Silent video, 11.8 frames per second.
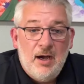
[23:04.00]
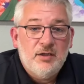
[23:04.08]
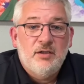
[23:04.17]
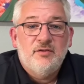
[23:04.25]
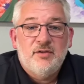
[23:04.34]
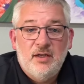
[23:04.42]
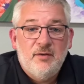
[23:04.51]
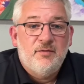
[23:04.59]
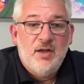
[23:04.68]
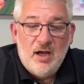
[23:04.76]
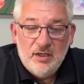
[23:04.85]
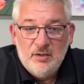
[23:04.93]
set of
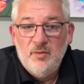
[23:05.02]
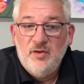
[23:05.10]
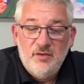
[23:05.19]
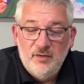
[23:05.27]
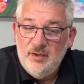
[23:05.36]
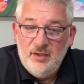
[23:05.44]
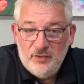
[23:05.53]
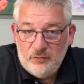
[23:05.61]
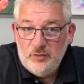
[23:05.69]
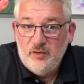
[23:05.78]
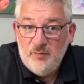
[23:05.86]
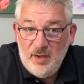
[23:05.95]
documents in the
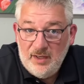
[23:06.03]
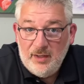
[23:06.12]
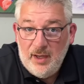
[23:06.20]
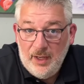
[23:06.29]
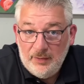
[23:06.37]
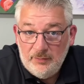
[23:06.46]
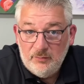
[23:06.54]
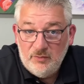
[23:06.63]
history of mankind.